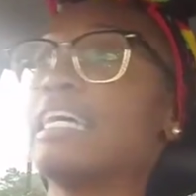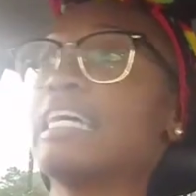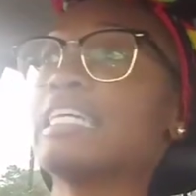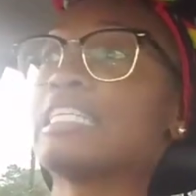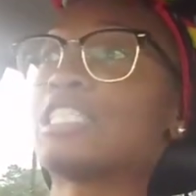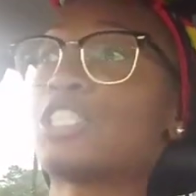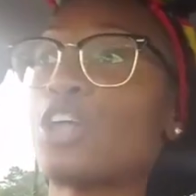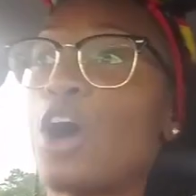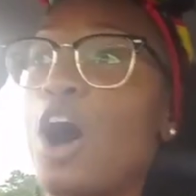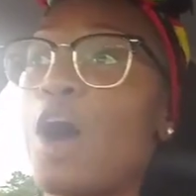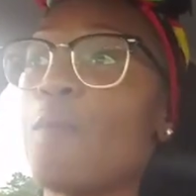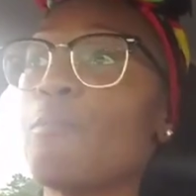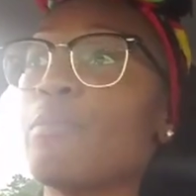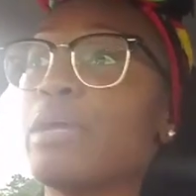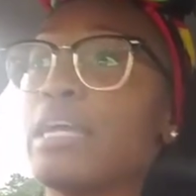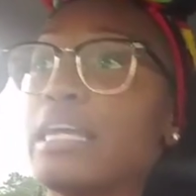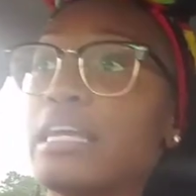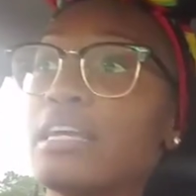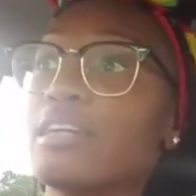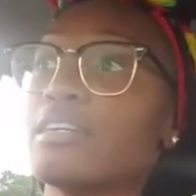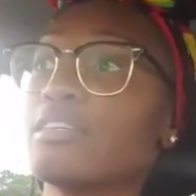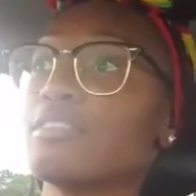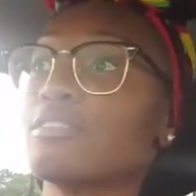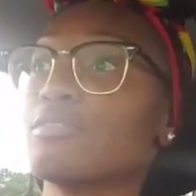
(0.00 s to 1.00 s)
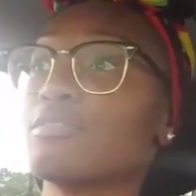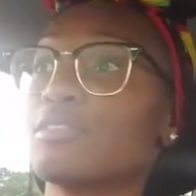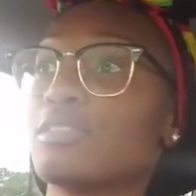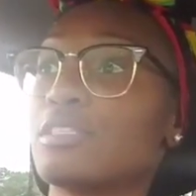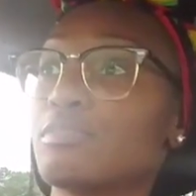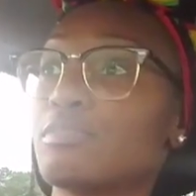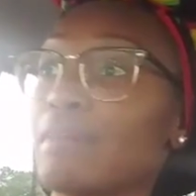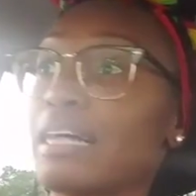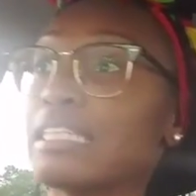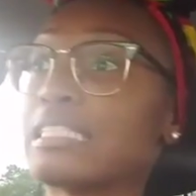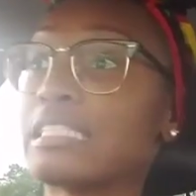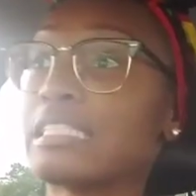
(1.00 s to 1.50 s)
it taught me,
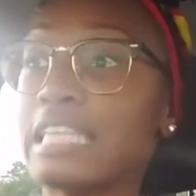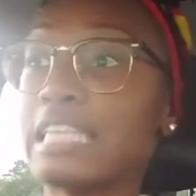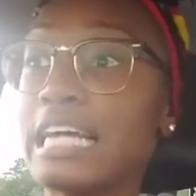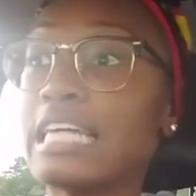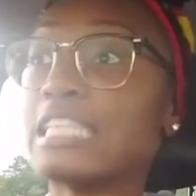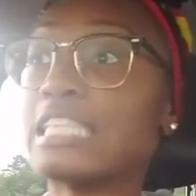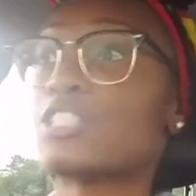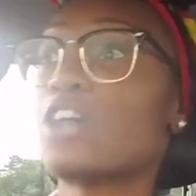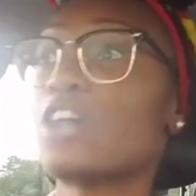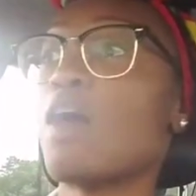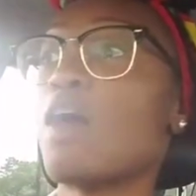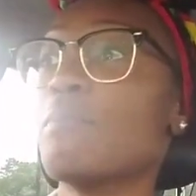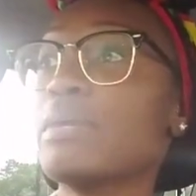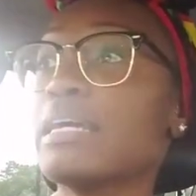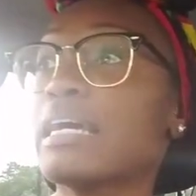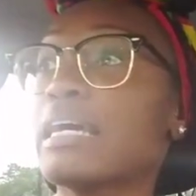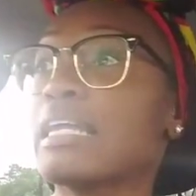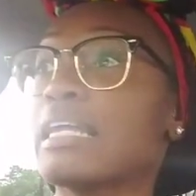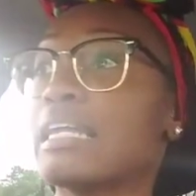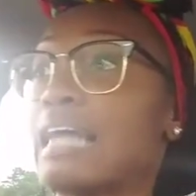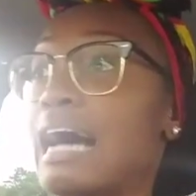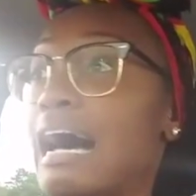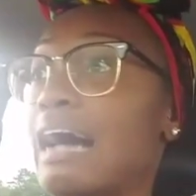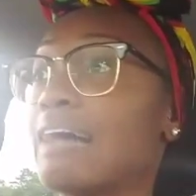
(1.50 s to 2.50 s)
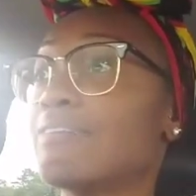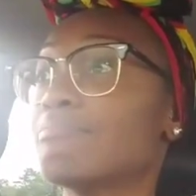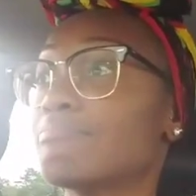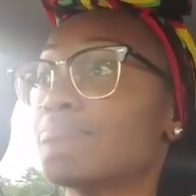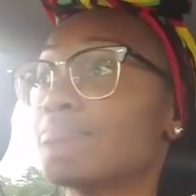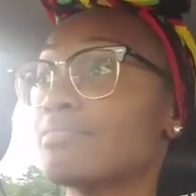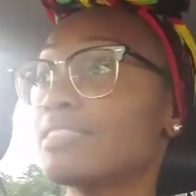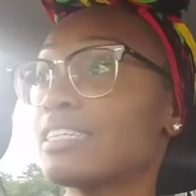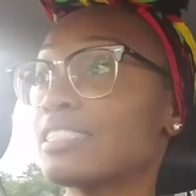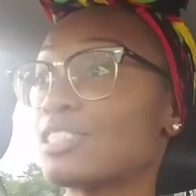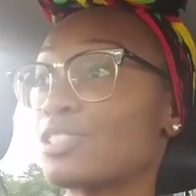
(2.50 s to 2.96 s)
my sin taught me a lot.